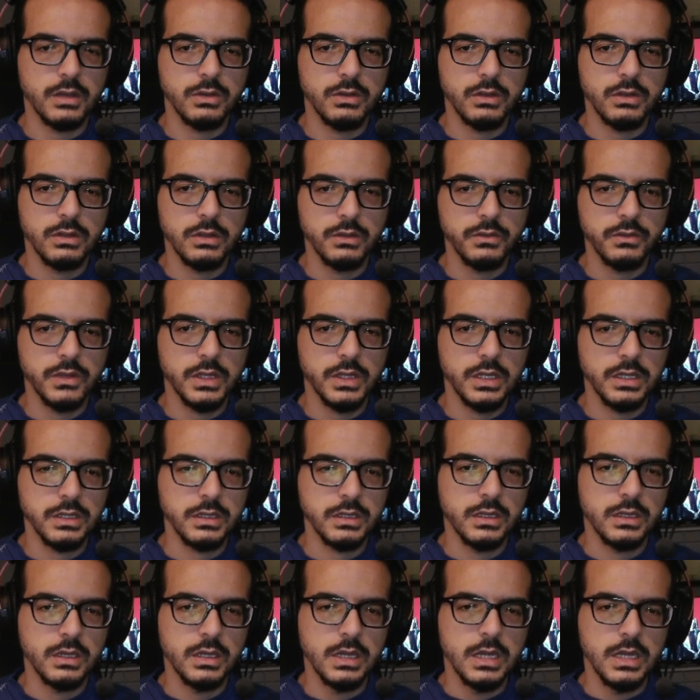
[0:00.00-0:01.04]
icon over
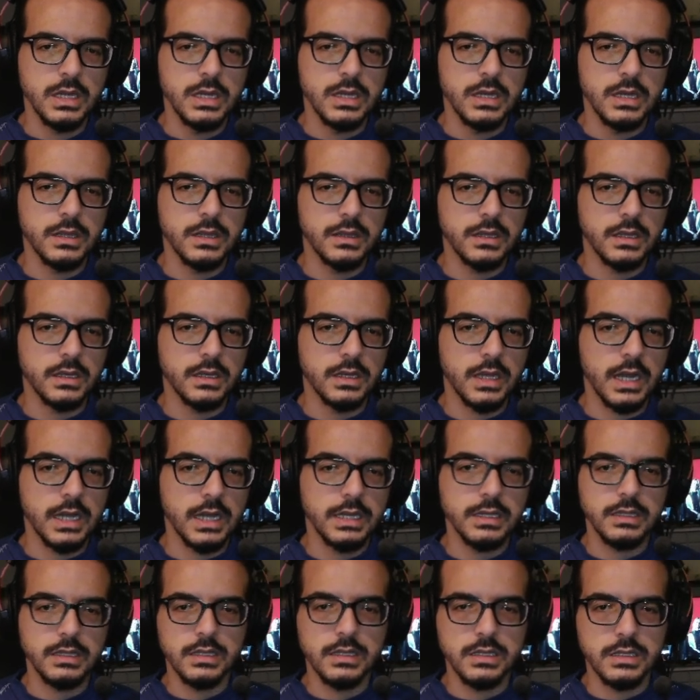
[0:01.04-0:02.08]
there, and then
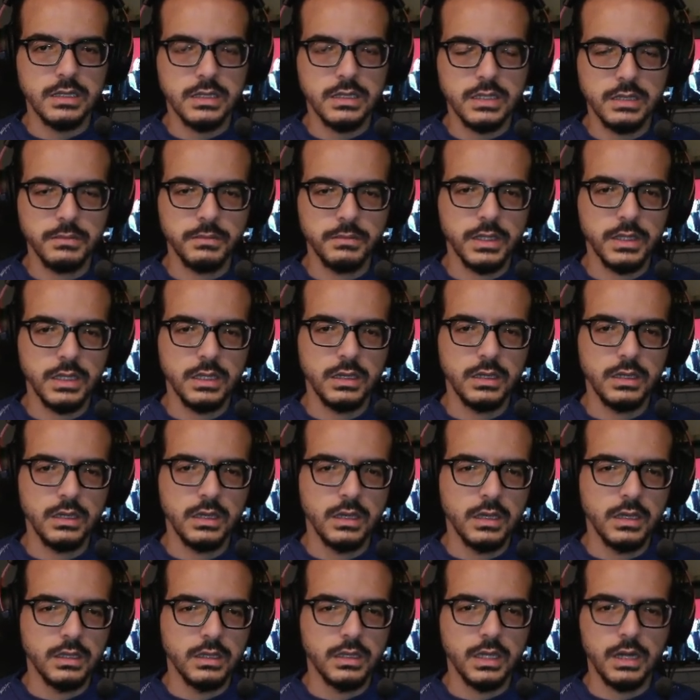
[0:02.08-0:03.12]

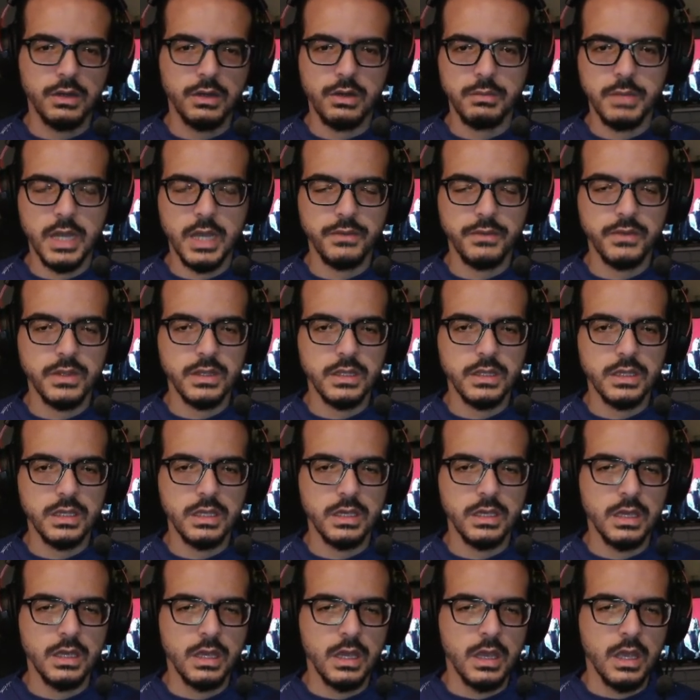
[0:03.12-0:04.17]
now I'm having
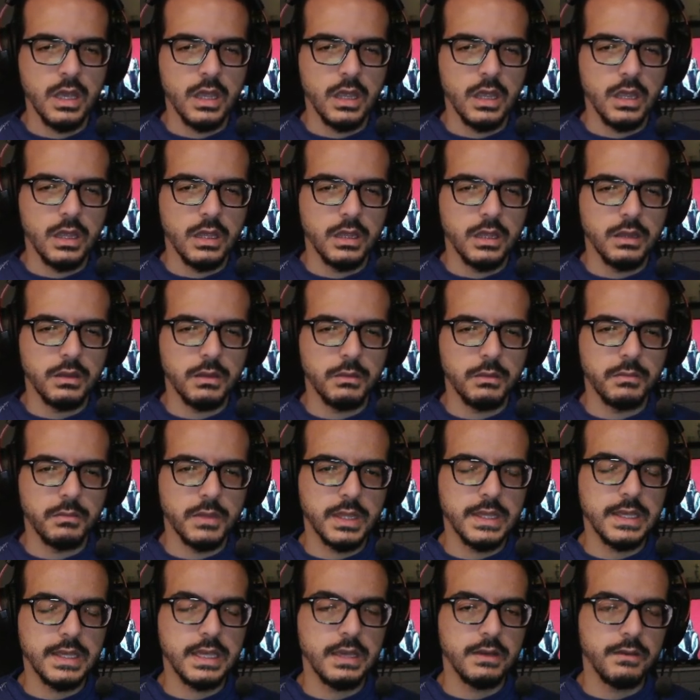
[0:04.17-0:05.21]

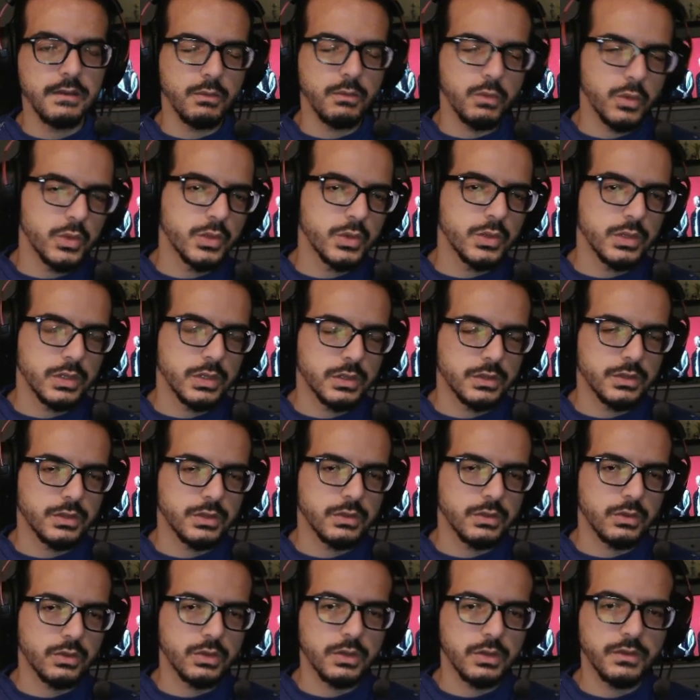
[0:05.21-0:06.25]
the
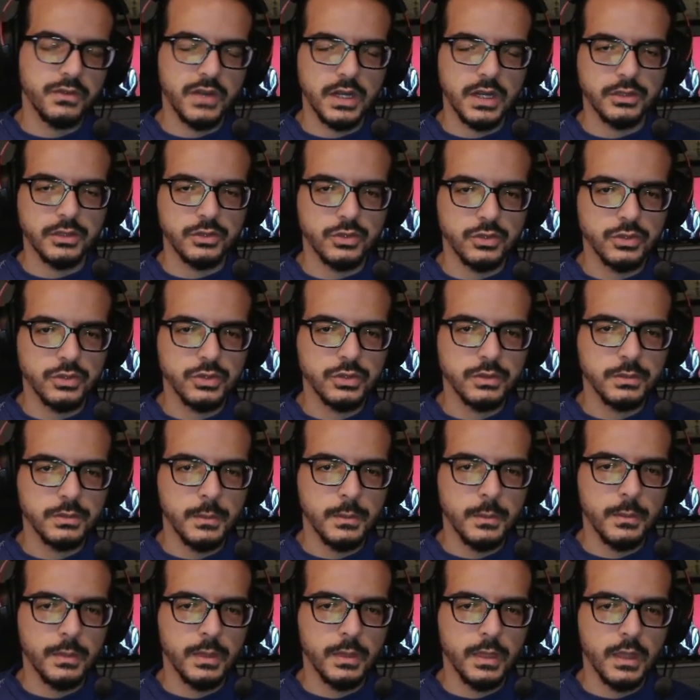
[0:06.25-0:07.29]
warriors or the fighters.
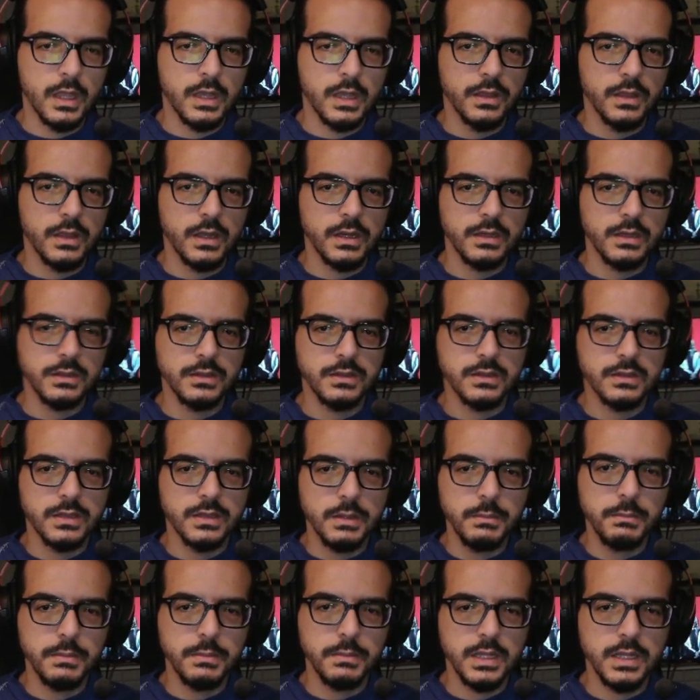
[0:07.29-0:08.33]
Then I
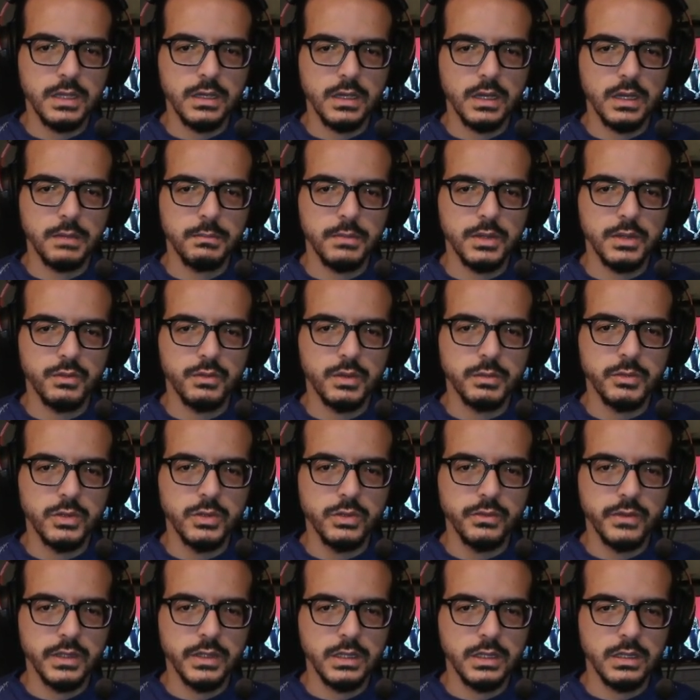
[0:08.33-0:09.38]
simply can be
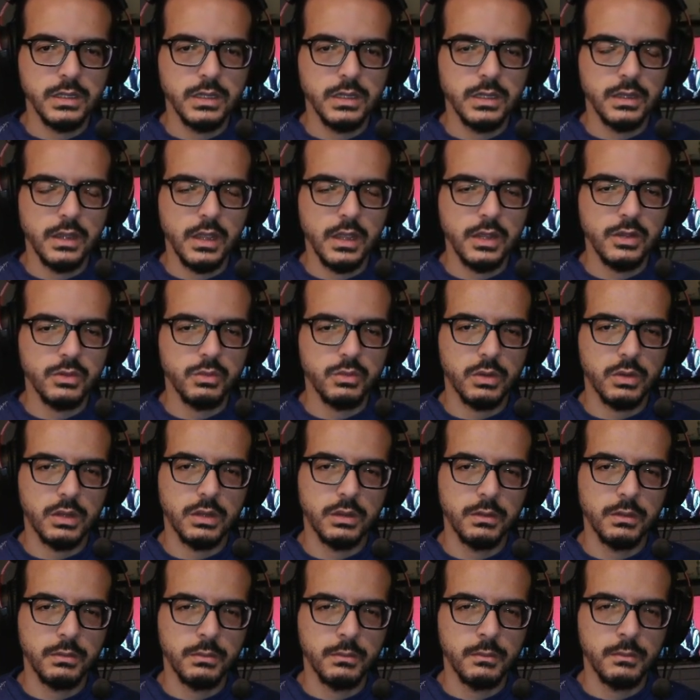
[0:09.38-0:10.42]
removing this
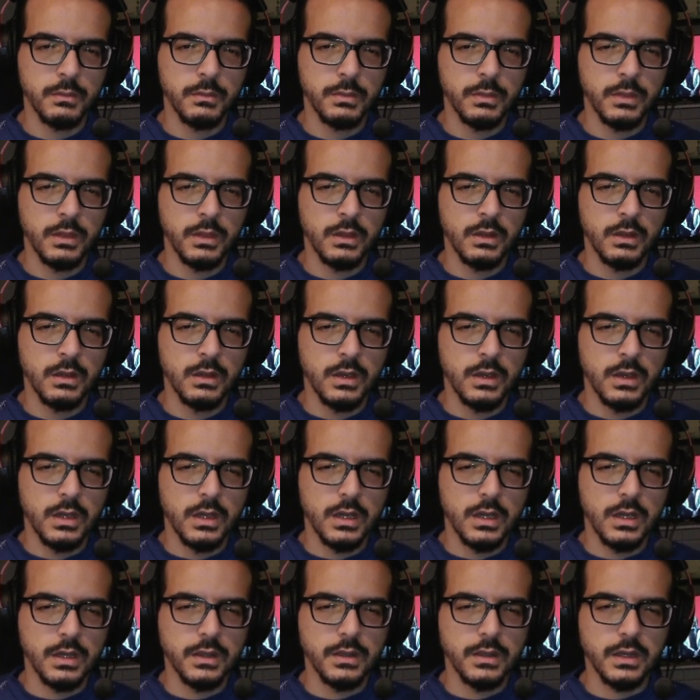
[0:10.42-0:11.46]
one,
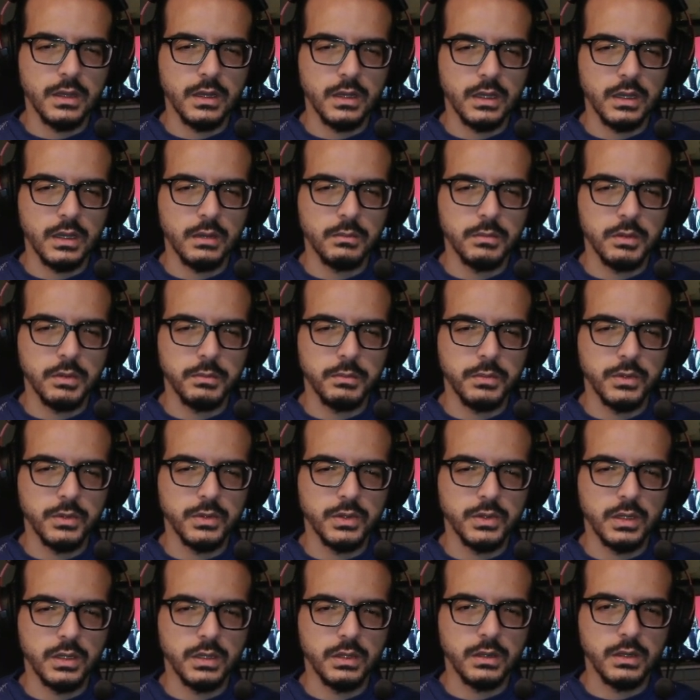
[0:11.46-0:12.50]
and then I can be
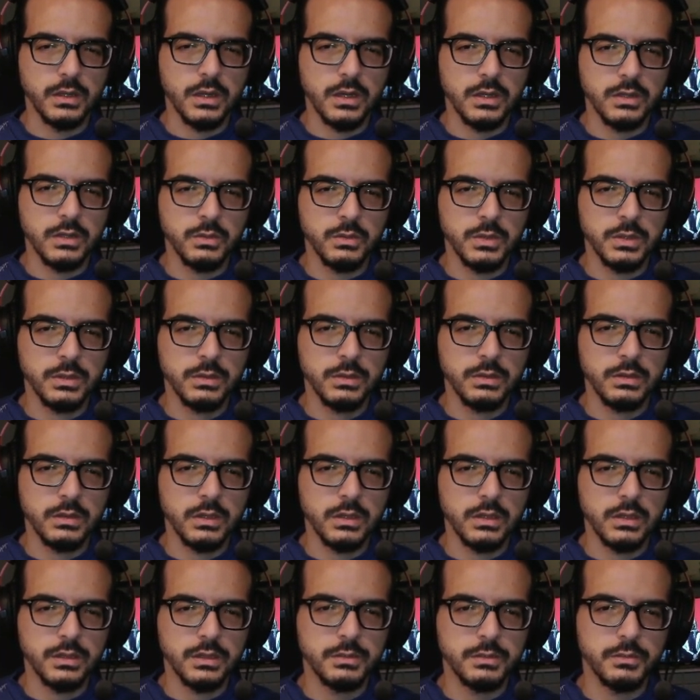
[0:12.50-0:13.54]
putting the other one.
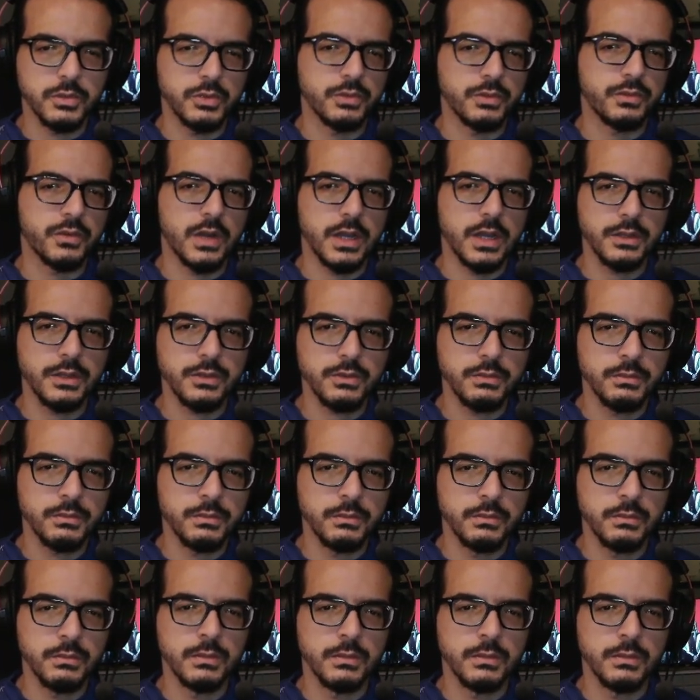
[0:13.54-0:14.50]
Let's put Franks.